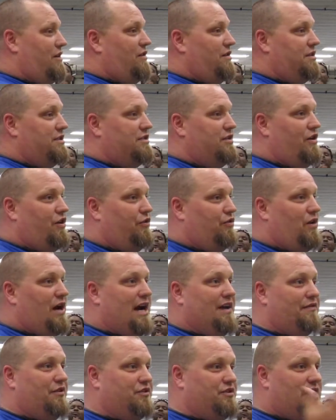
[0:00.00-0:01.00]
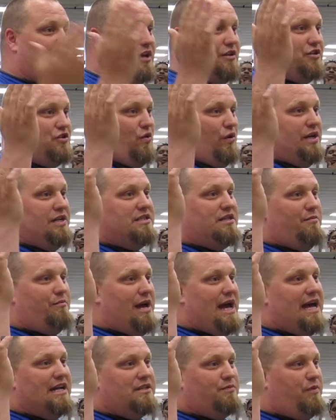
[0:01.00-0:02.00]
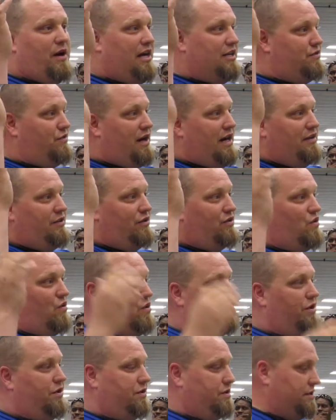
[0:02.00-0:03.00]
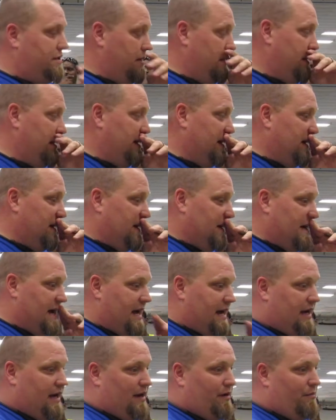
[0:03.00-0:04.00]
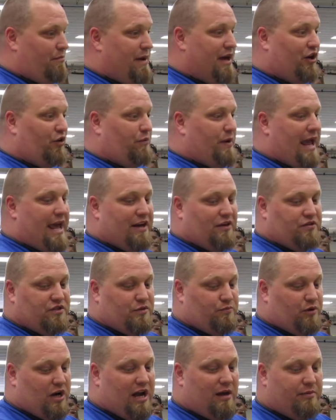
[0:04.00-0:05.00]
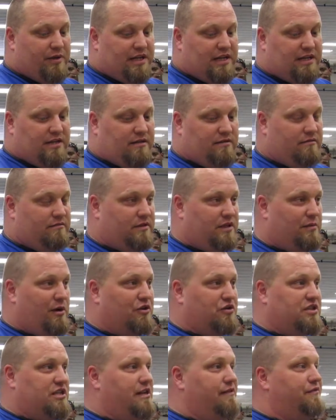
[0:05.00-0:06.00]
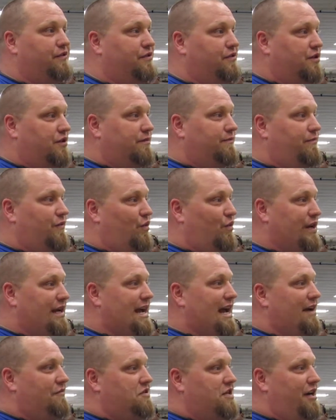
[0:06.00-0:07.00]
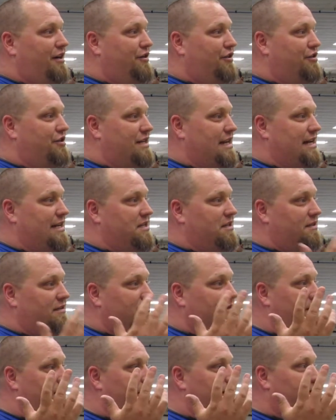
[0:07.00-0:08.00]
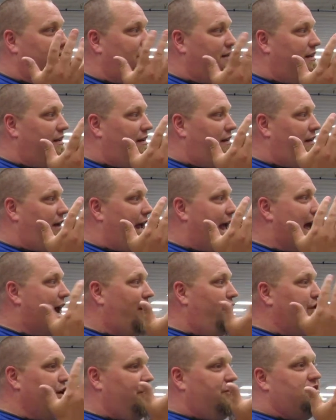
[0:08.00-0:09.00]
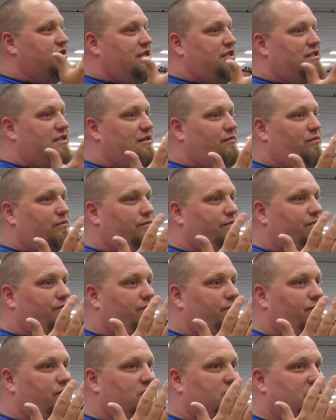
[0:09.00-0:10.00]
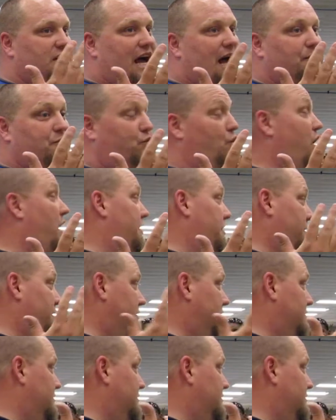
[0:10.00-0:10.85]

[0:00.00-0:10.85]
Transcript: all installed right and there's not joints and bad spots right in the corners. Metal panels are probably the most difficult. We have to understand how their system stops water.